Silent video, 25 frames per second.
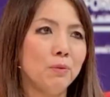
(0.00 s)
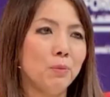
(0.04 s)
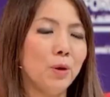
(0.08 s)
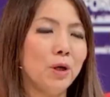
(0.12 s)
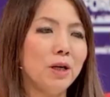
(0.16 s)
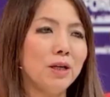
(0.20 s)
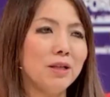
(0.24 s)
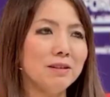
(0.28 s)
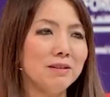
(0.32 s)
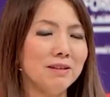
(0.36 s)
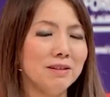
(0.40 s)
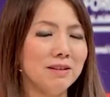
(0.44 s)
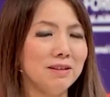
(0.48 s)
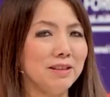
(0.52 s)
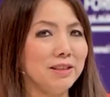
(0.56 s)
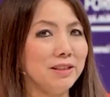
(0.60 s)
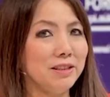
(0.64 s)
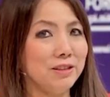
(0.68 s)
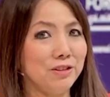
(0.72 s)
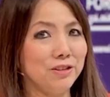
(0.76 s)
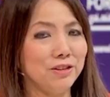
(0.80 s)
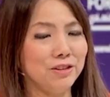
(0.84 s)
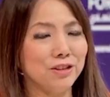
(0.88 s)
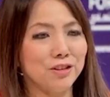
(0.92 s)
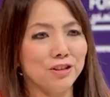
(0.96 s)
Well,
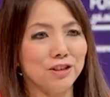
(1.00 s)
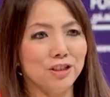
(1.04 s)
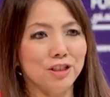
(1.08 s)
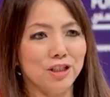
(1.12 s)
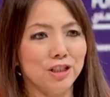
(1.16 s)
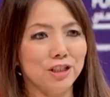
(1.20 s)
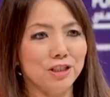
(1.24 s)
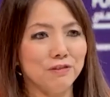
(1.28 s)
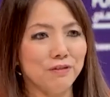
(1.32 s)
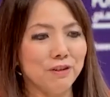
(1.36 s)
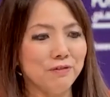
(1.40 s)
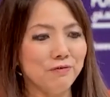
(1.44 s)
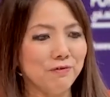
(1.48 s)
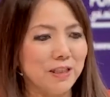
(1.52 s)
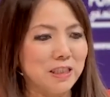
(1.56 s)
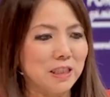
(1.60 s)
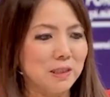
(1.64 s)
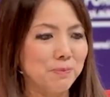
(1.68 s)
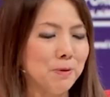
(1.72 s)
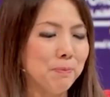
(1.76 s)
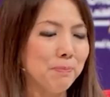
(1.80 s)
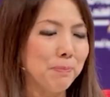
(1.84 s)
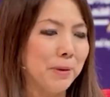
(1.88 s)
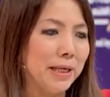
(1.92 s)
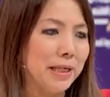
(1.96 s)
a lot of
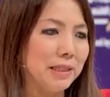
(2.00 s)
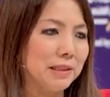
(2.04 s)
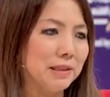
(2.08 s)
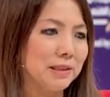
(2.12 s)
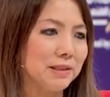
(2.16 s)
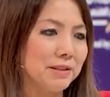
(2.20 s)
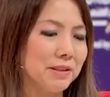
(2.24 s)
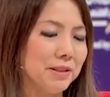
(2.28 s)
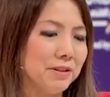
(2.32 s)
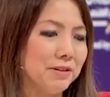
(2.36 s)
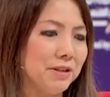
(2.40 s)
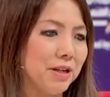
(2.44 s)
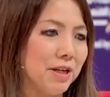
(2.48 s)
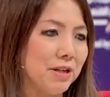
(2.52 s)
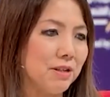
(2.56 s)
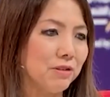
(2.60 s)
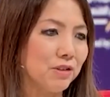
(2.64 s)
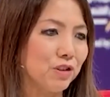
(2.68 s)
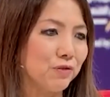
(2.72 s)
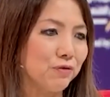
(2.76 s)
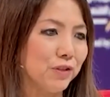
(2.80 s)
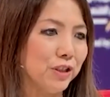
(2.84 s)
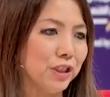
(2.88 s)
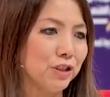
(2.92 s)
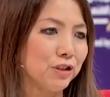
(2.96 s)
investment banks
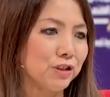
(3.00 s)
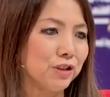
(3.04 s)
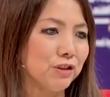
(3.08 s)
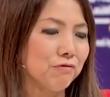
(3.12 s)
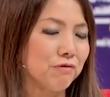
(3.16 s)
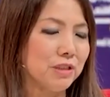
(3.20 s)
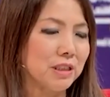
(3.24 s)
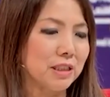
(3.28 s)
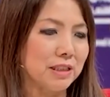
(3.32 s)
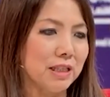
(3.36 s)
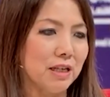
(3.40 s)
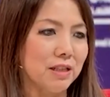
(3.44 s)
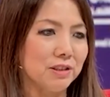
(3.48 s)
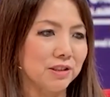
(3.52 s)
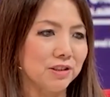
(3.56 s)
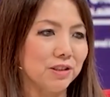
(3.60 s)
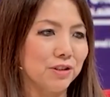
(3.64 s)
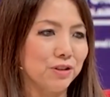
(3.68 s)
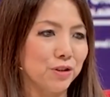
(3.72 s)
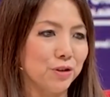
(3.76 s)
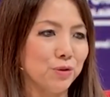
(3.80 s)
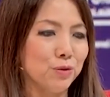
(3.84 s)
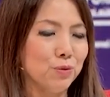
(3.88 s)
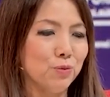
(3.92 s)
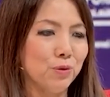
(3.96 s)
announced very good results in
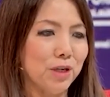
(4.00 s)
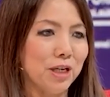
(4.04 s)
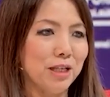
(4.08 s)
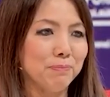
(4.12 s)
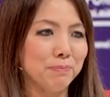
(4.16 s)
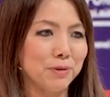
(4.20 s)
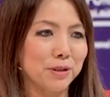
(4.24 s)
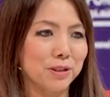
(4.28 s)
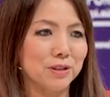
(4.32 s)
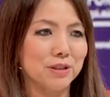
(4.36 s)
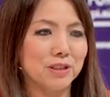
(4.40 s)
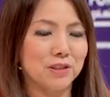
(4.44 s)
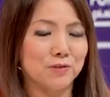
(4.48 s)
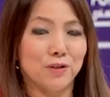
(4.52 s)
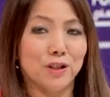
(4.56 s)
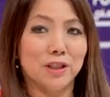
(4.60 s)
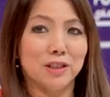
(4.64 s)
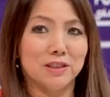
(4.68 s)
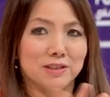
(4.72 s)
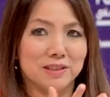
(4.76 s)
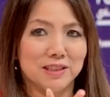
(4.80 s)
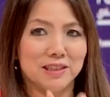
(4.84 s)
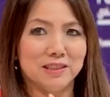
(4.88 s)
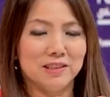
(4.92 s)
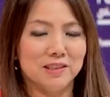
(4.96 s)
Q1 because
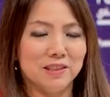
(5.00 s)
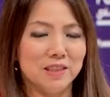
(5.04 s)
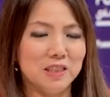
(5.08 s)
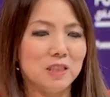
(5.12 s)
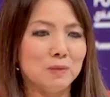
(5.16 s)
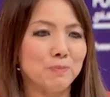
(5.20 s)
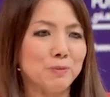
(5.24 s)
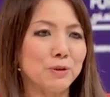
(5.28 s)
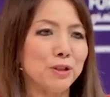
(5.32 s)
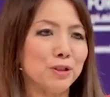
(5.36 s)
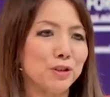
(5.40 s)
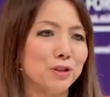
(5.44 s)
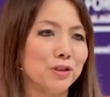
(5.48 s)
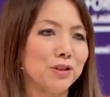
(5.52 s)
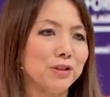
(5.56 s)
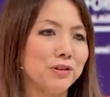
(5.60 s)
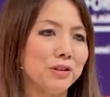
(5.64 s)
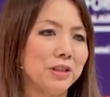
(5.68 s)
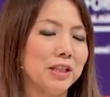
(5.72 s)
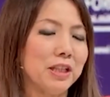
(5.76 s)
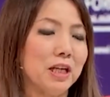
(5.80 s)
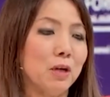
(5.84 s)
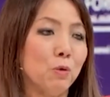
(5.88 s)
volatility has been good. And I